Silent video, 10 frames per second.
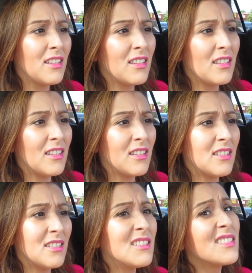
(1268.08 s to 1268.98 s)

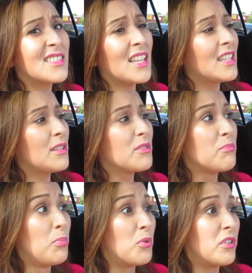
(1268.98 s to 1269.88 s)
No. Exactly, that was
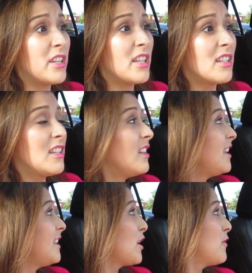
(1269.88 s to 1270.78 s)
boring.
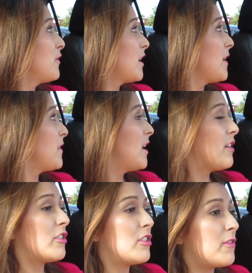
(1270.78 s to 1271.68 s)
And thank you for giving out our